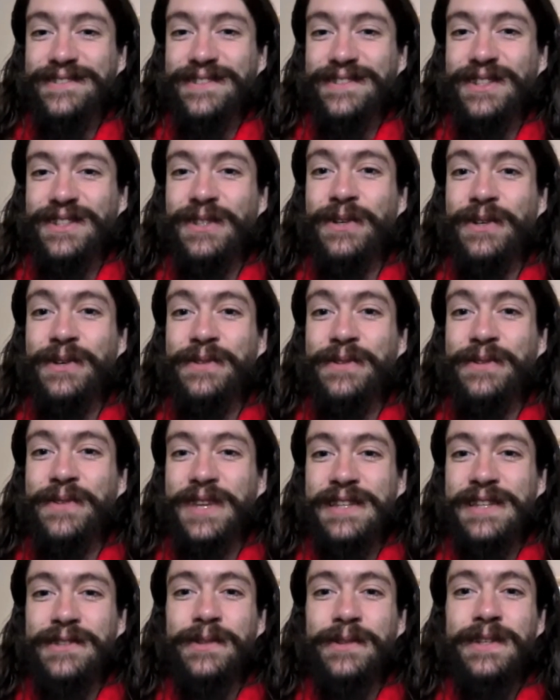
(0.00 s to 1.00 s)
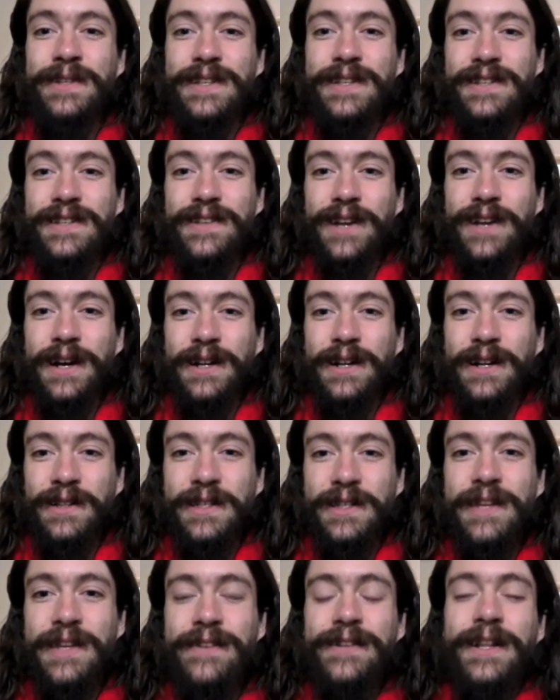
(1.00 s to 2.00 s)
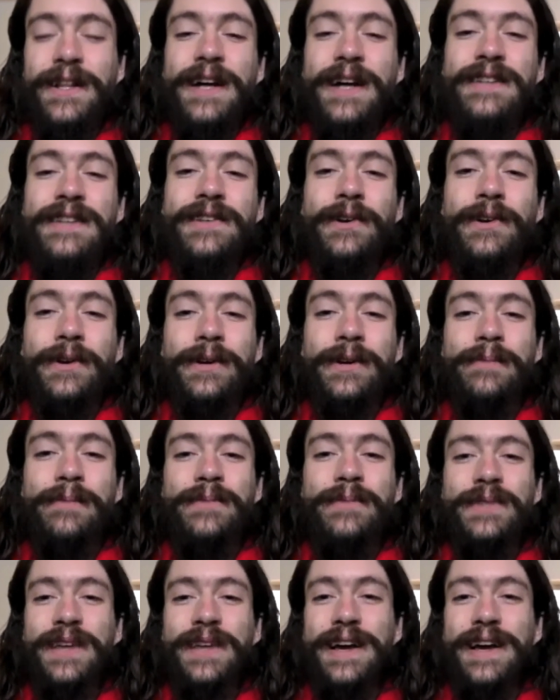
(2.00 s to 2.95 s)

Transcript: You know, it's only an elite class of herbs.